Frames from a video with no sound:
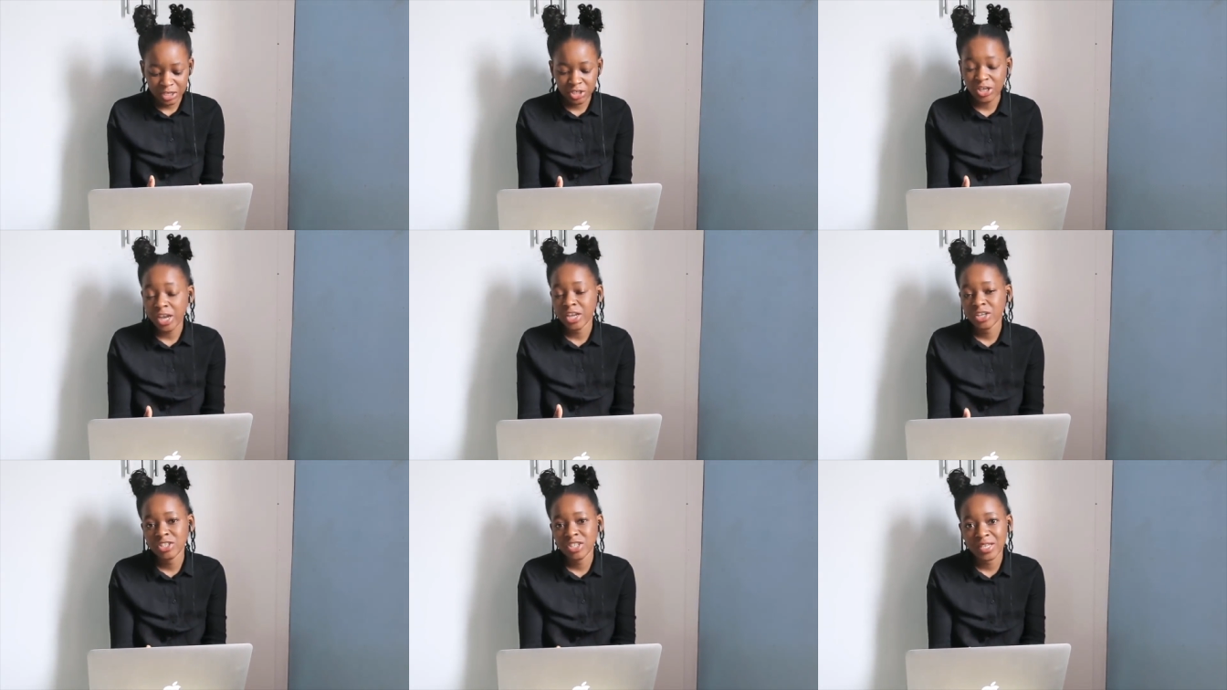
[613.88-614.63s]

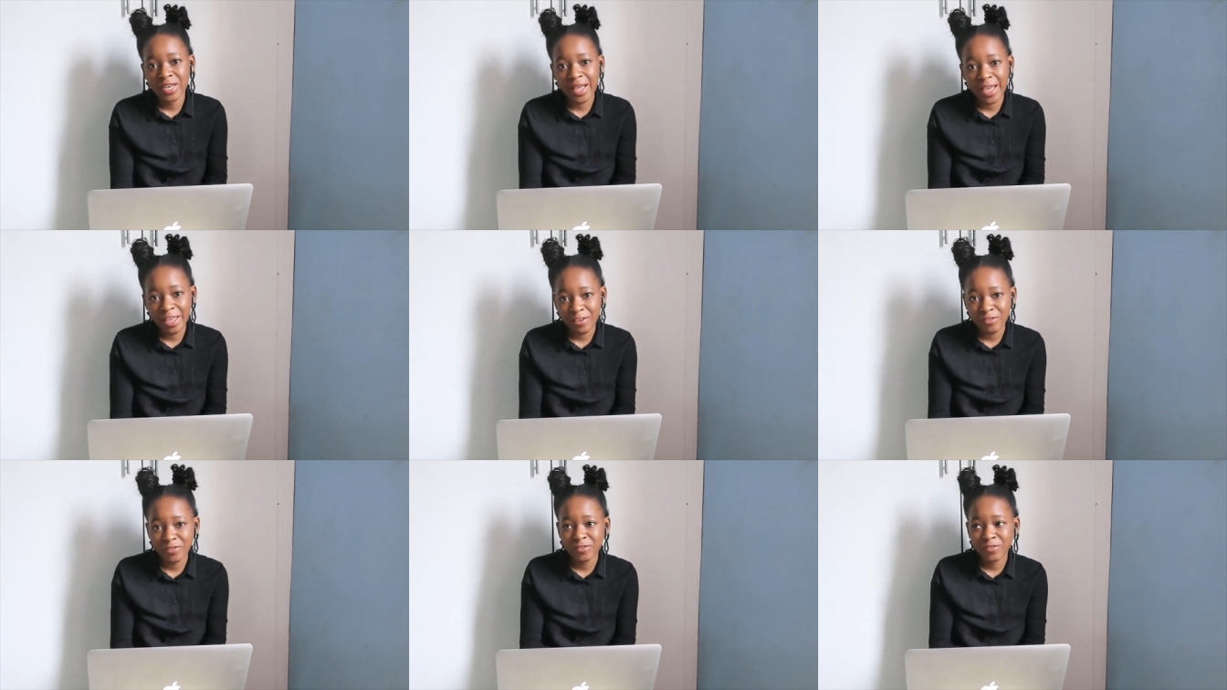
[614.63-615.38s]
change in
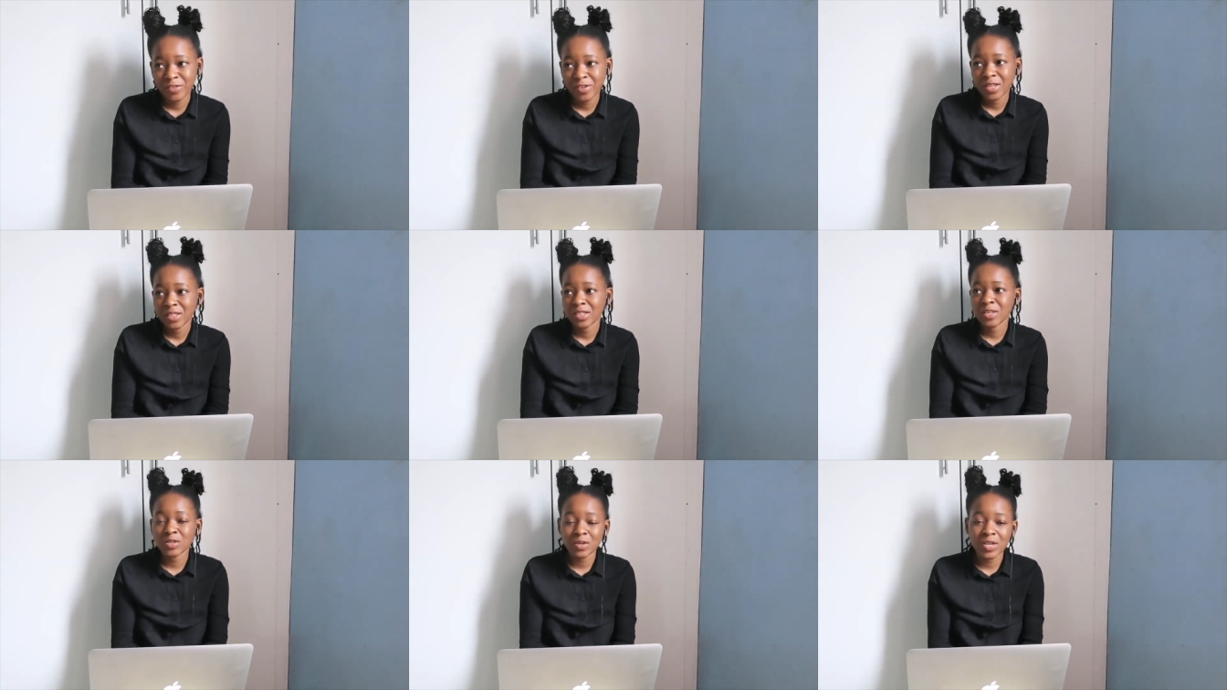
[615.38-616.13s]
life.
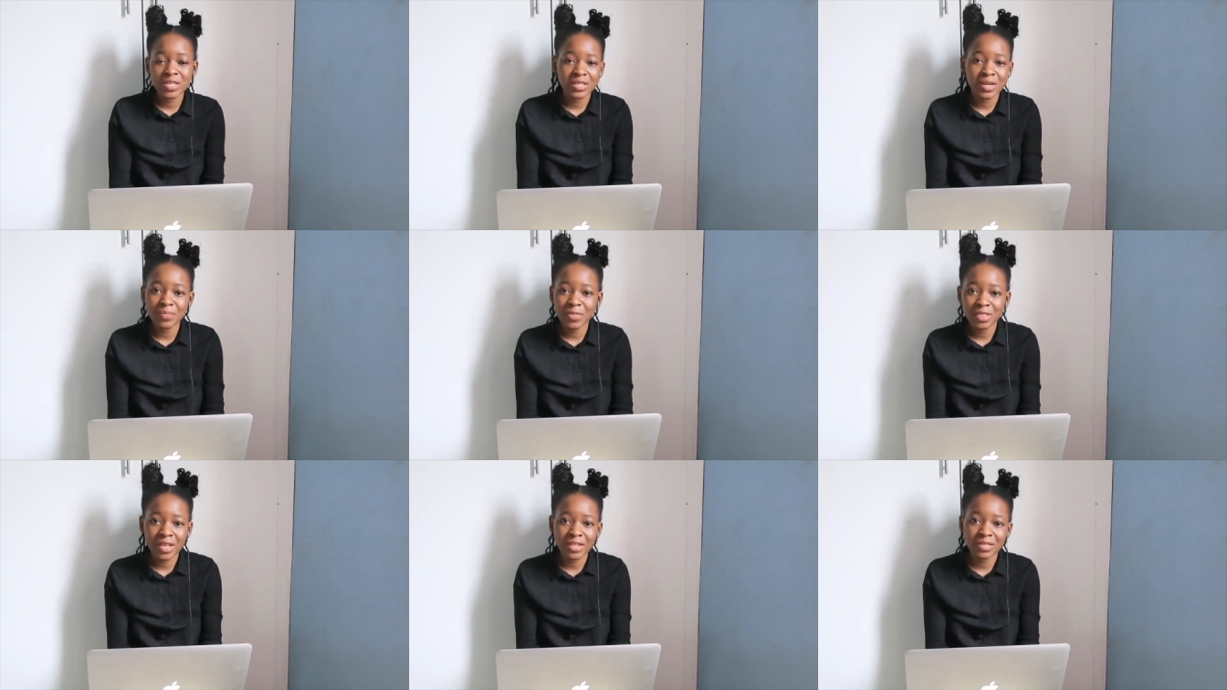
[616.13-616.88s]
There's always
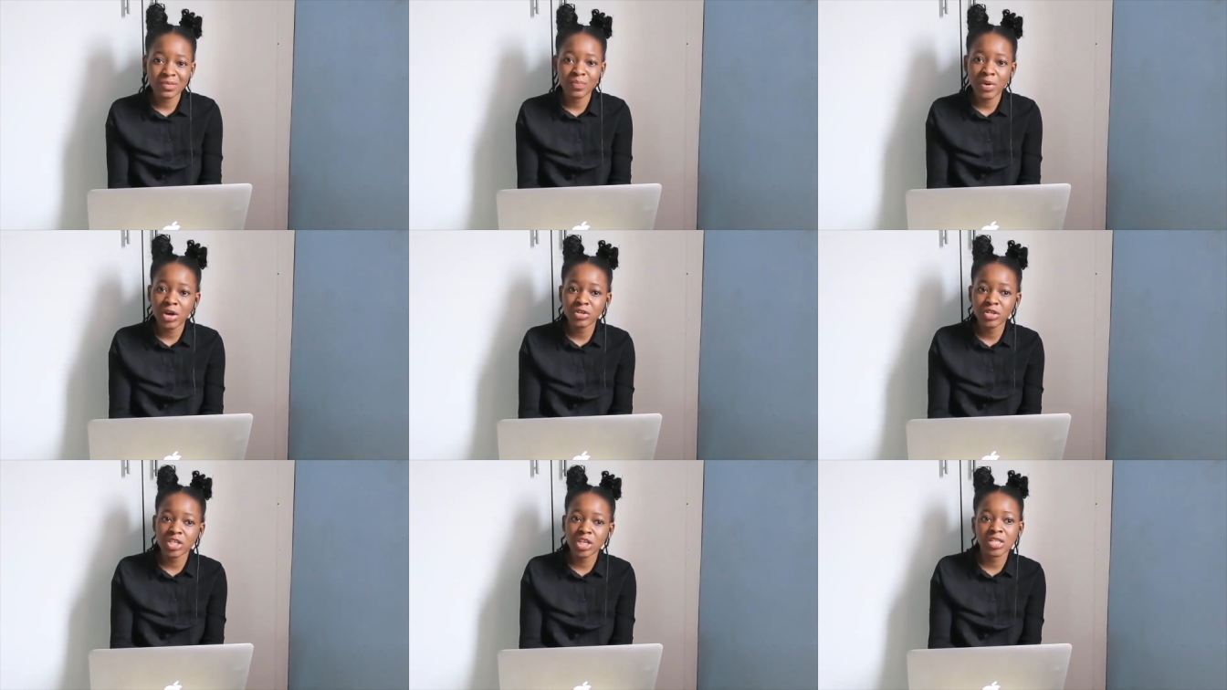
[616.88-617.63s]
something that's
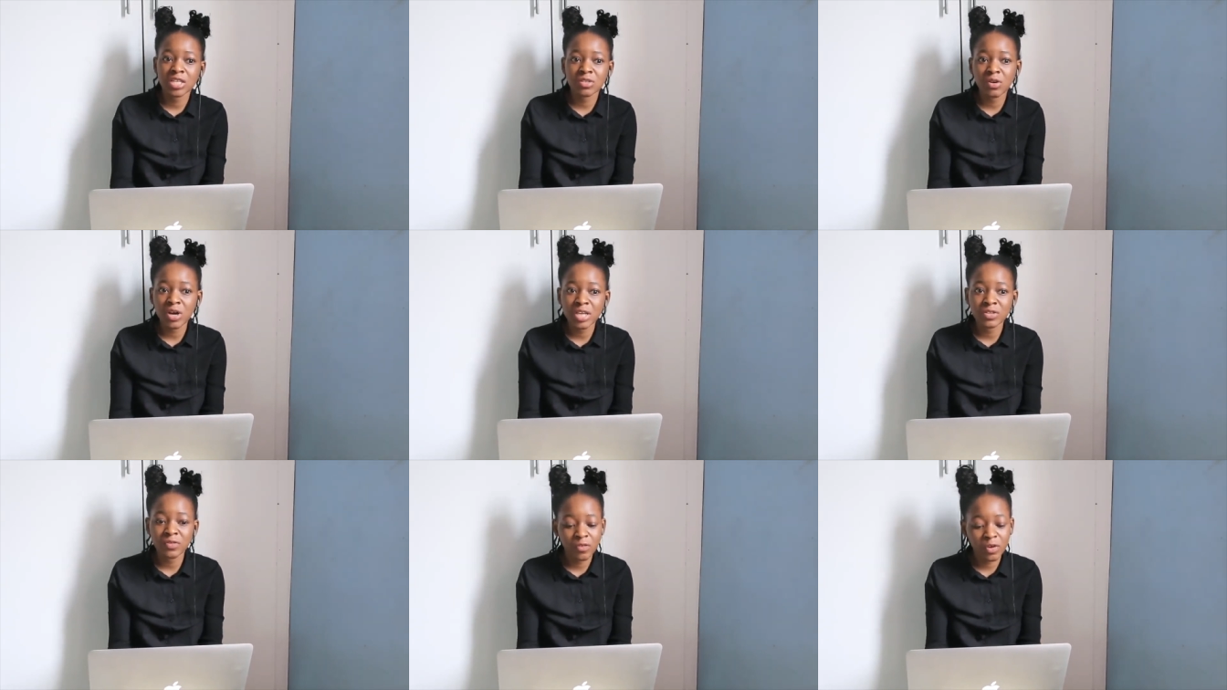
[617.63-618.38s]
bound to change as long
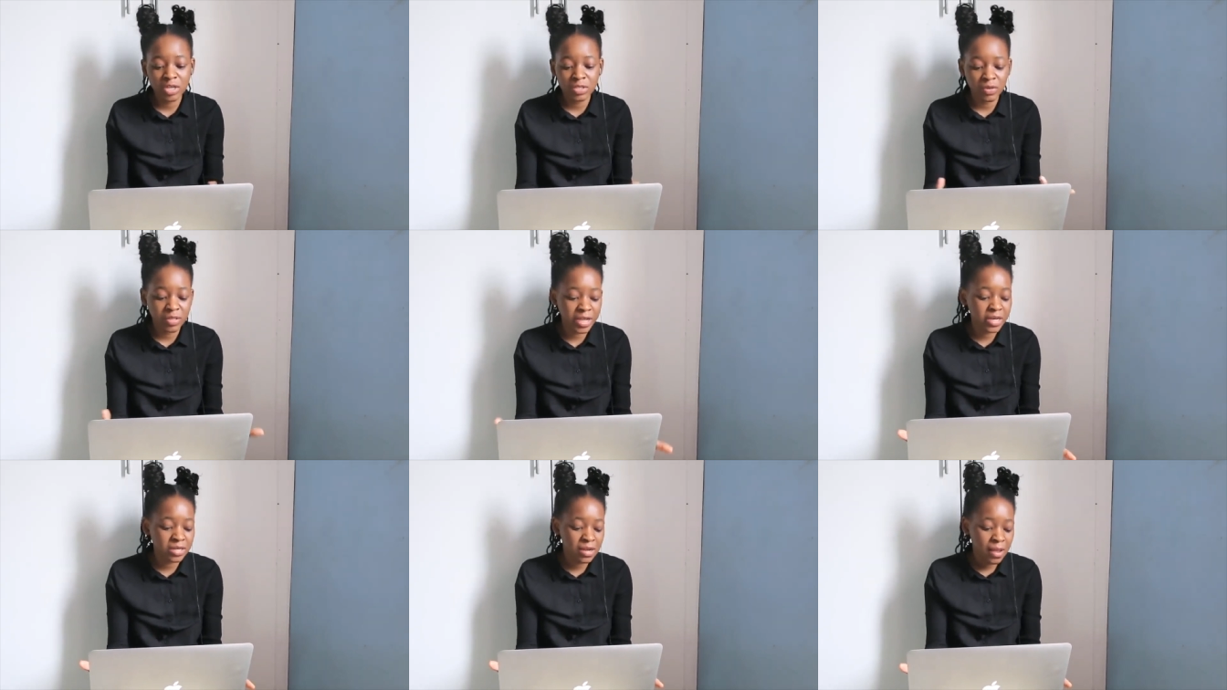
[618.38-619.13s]
as you focus on
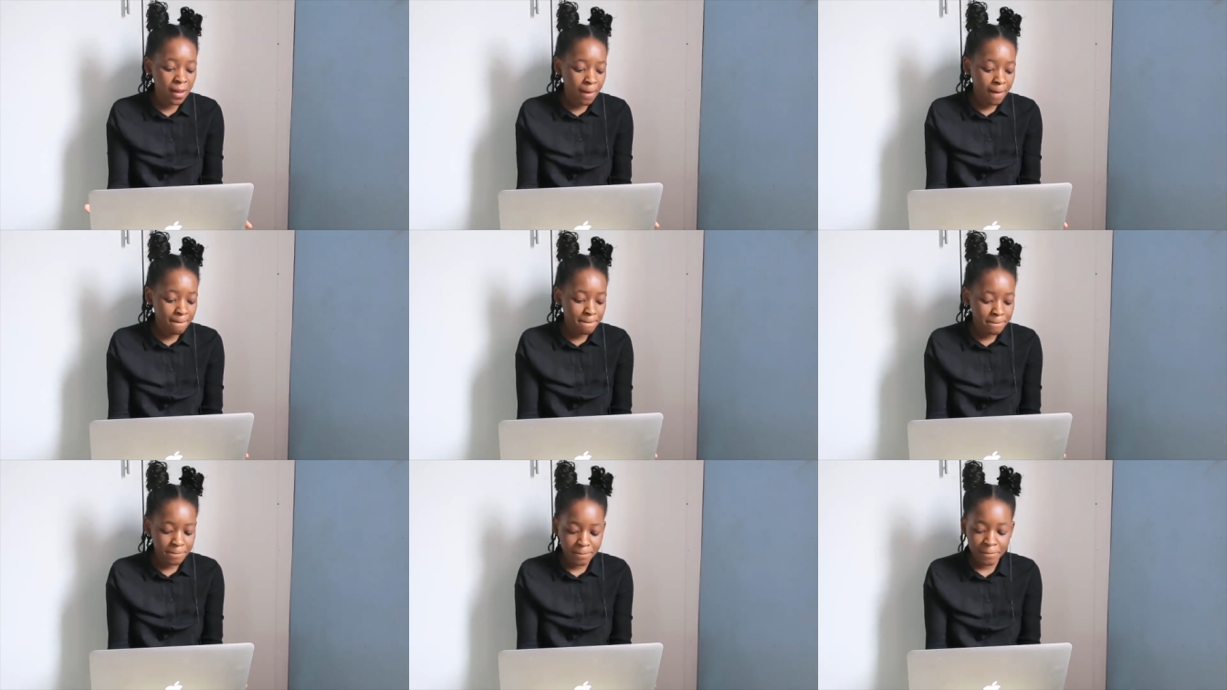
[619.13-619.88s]
that
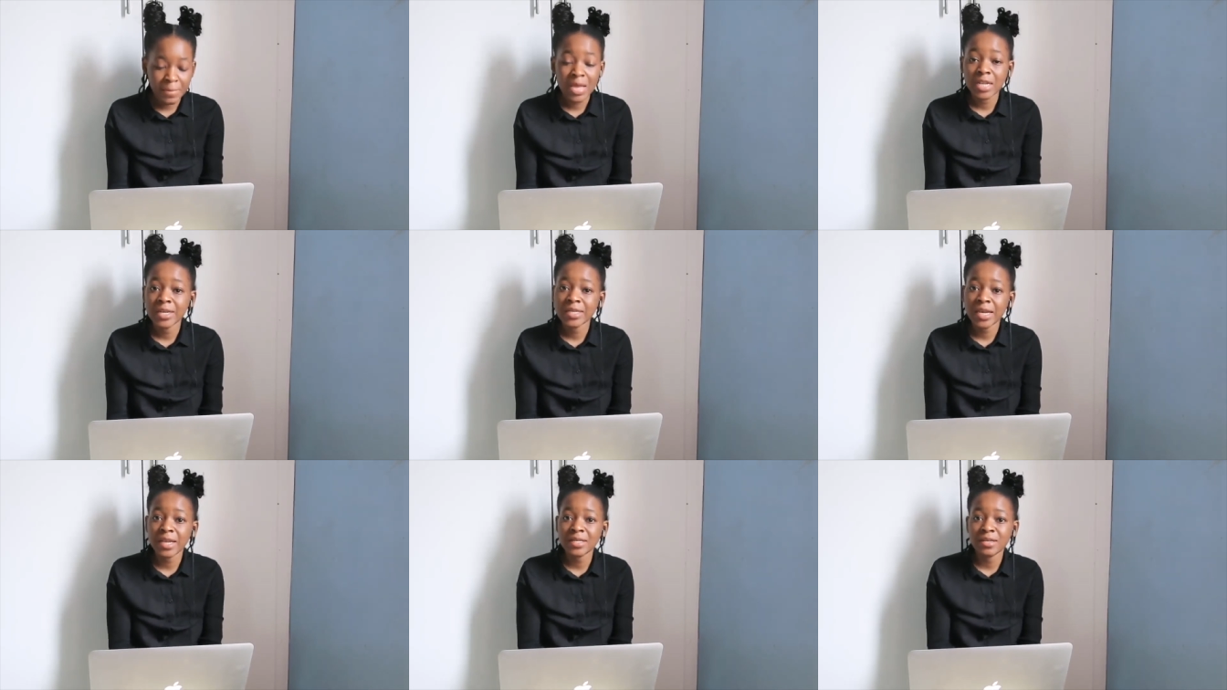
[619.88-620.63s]

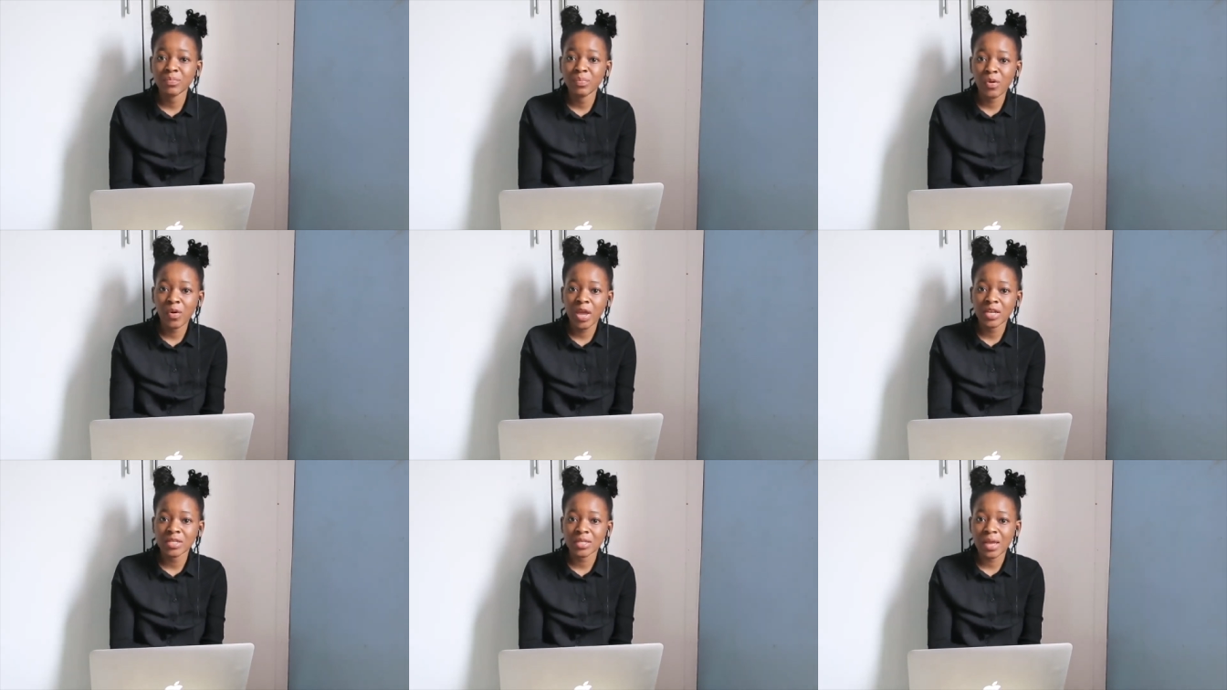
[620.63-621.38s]
meditating
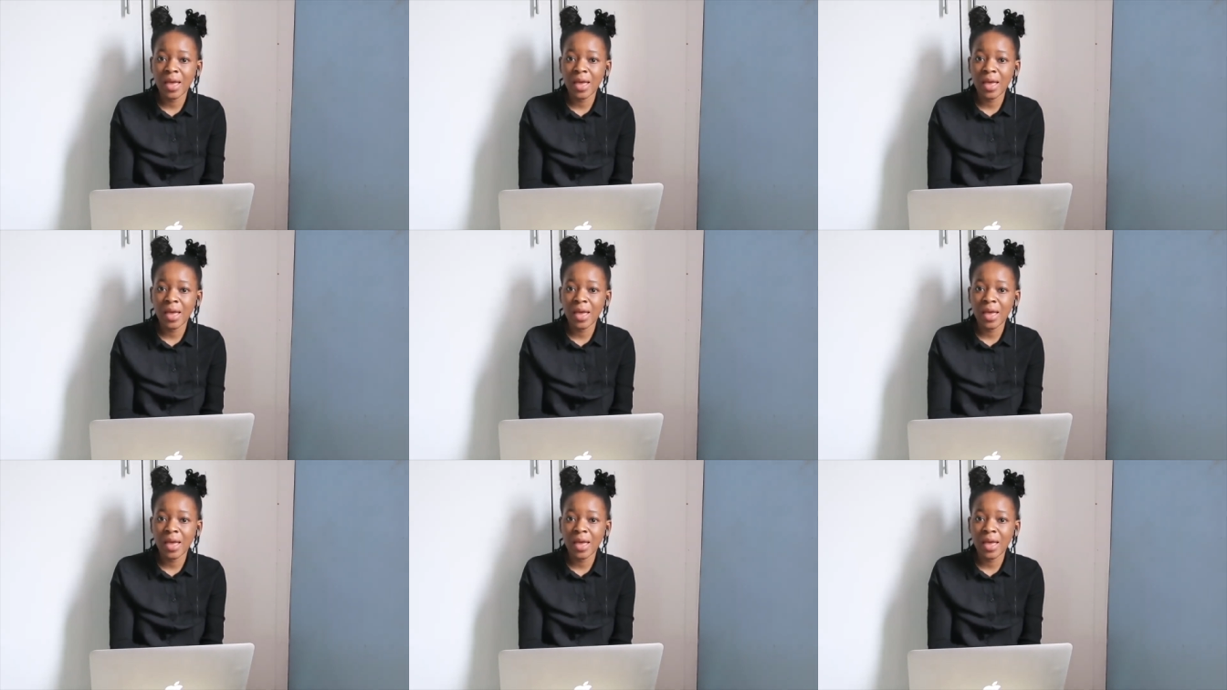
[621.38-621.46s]
point.